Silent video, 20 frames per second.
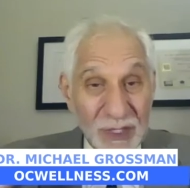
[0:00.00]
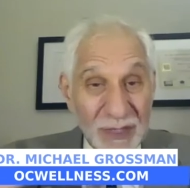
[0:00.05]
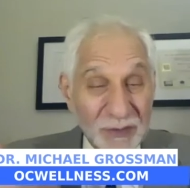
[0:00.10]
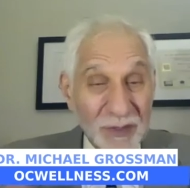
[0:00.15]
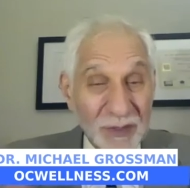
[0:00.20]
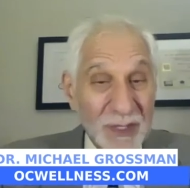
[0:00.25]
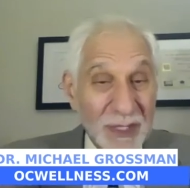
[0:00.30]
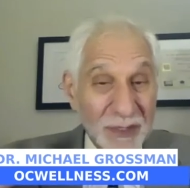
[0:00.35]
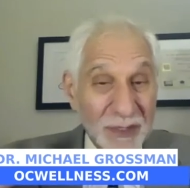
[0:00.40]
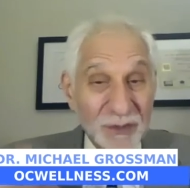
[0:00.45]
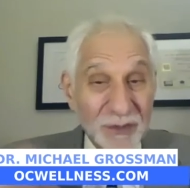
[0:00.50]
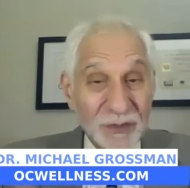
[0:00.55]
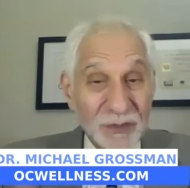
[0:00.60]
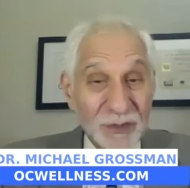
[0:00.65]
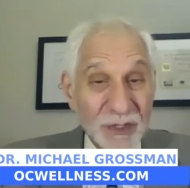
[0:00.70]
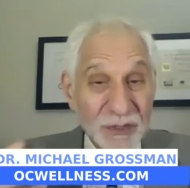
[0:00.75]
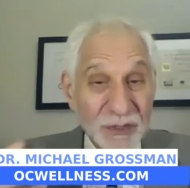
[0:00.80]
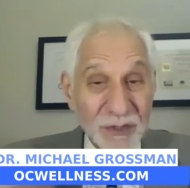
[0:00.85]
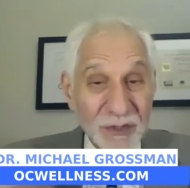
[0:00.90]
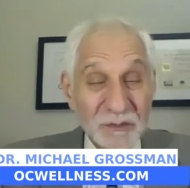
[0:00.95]
a lot, you
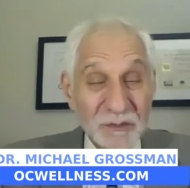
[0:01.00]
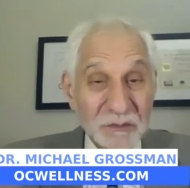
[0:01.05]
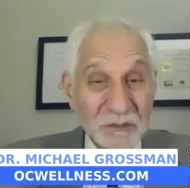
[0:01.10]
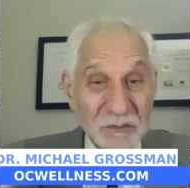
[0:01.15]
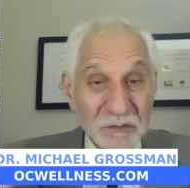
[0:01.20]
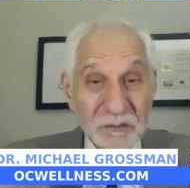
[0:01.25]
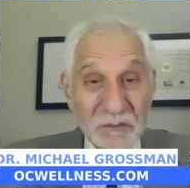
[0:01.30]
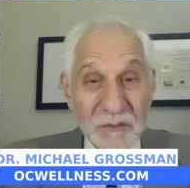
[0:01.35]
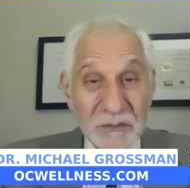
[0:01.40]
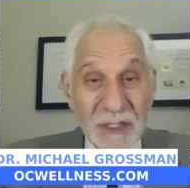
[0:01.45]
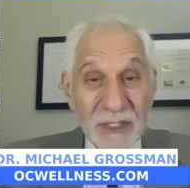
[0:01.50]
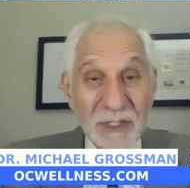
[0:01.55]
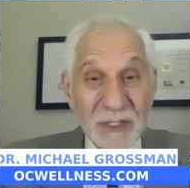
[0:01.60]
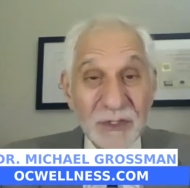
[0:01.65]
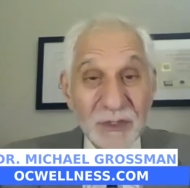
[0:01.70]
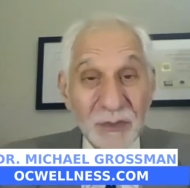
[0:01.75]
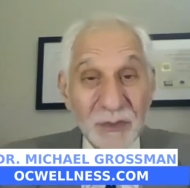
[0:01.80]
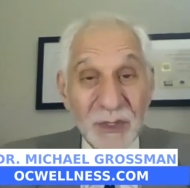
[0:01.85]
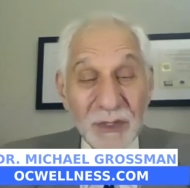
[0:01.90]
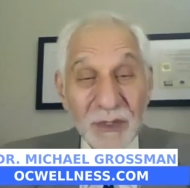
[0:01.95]
just
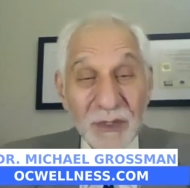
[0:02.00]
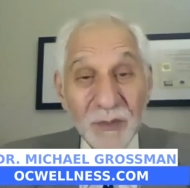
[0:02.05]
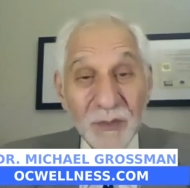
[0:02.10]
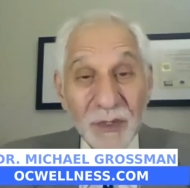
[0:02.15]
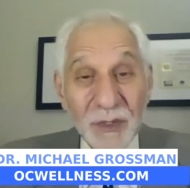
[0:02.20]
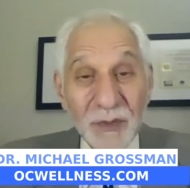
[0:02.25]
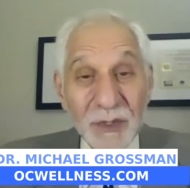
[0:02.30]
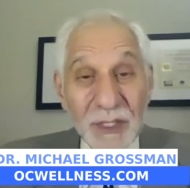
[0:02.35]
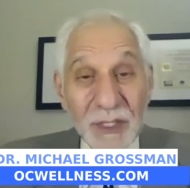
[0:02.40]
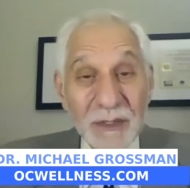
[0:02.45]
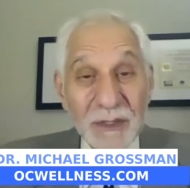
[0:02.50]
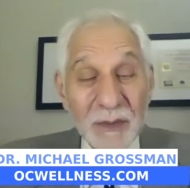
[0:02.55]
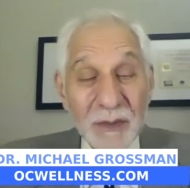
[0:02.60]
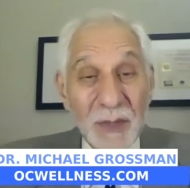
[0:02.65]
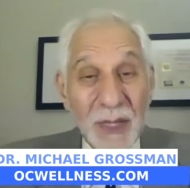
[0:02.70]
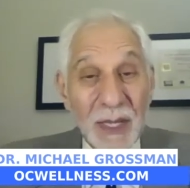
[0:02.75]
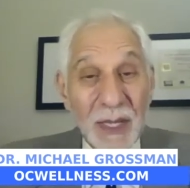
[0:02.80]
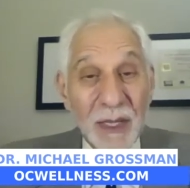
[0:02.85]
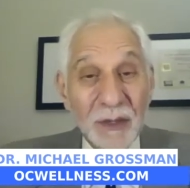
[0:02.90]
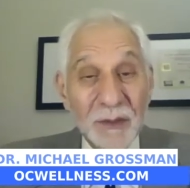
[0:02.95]
excrete them, urinate
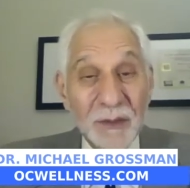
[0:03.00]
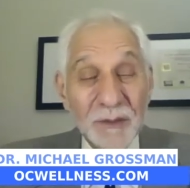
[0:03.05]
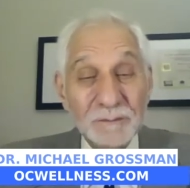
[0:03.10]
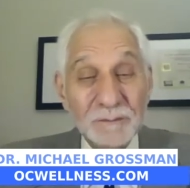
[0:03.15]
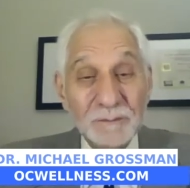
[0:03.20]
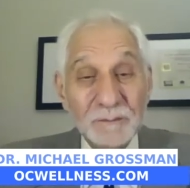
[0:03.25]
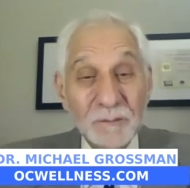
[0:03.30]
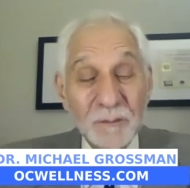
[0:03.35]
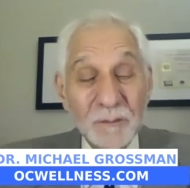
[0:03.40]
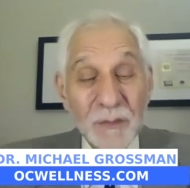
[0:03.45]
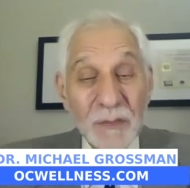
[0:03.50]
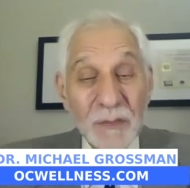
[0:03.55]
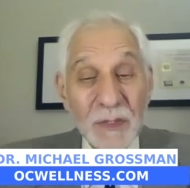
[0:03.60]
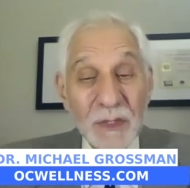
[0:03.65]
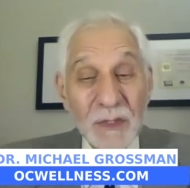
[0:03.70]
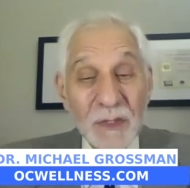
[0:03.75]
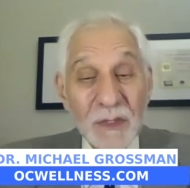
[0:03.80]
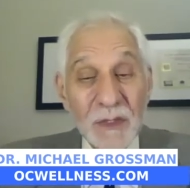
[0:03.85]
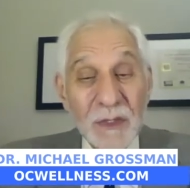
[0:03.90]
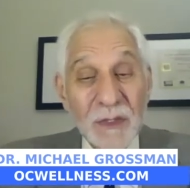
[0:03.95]
them out.
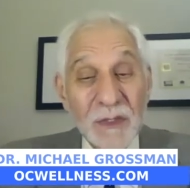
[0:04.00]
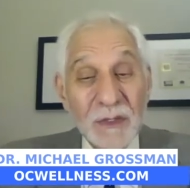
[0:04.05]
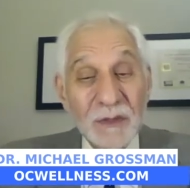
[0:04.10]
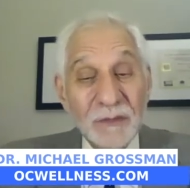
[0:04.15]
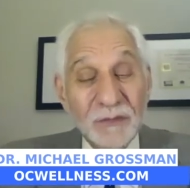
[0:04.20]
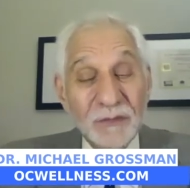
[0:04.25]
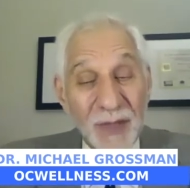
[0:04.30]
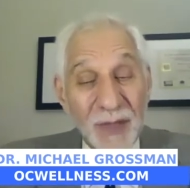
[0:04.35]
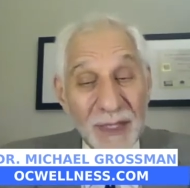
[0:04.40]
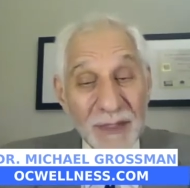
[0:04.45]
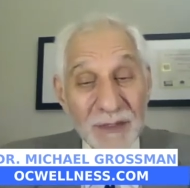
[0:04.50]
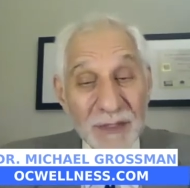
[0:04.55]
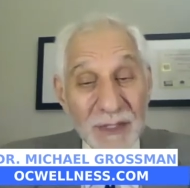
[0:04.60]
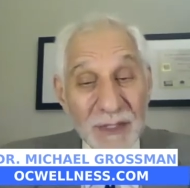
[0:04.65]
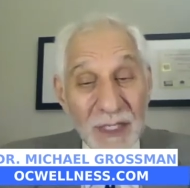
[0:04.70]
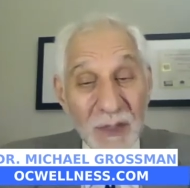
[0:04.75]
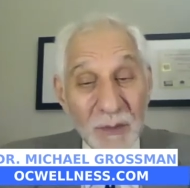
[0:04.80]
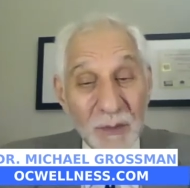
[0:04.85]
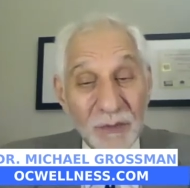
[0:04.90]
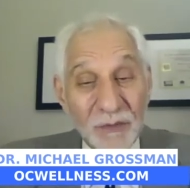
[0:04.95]
The
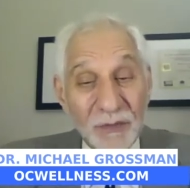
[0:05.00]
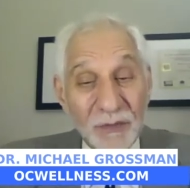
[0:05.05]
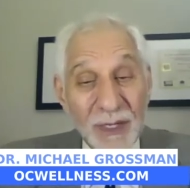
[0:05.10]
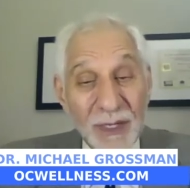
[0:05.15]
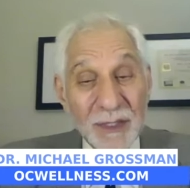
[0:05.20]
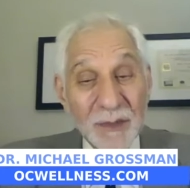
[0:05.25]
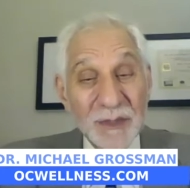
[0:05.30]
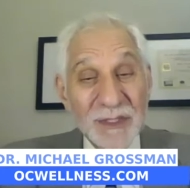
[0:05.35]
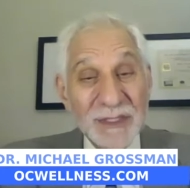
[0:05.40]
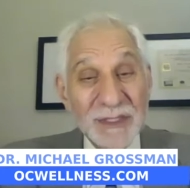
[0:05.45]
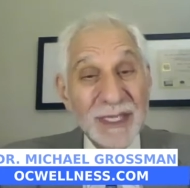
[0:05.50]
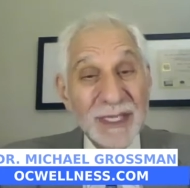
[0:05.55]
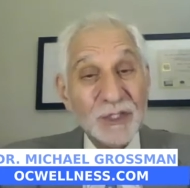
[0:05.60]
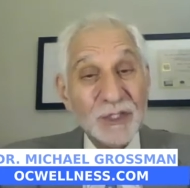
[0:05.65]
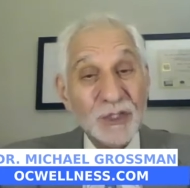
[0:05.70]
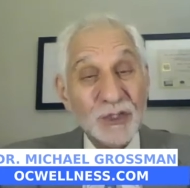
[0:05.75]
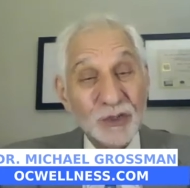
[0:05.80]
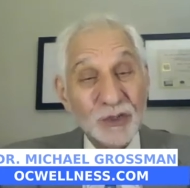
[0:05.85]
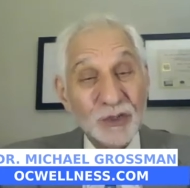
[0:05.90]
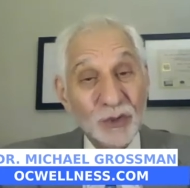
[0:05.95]
fat-soluble vitamins get
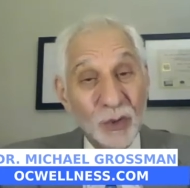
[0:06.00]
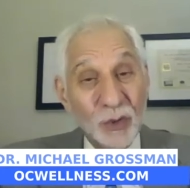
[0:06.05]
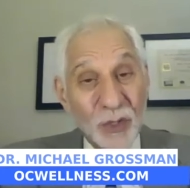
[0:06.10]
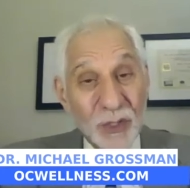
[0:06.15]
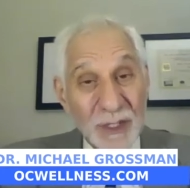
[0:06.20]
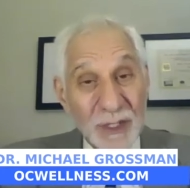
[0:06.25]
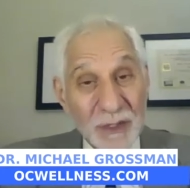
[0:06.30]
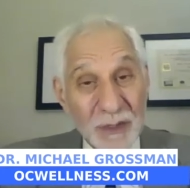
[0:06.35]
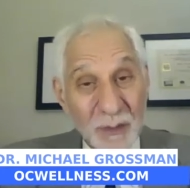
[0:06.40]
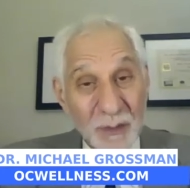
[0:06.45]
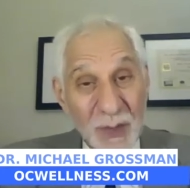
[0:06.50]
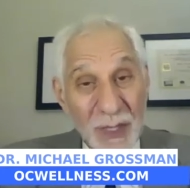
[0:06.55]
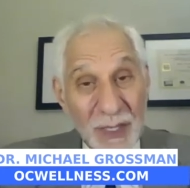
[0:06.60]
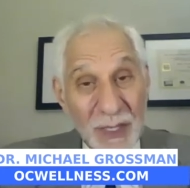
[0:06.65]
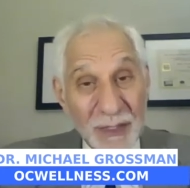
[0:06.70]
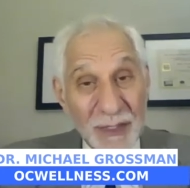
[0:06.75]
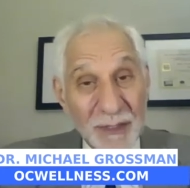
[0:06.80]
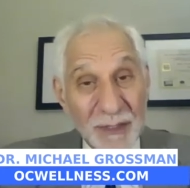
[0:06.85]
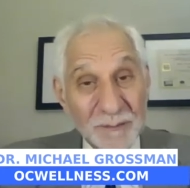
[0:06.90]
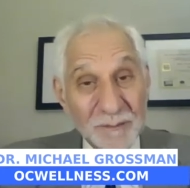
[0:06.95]
stored in the
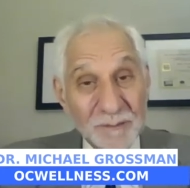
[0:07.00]
body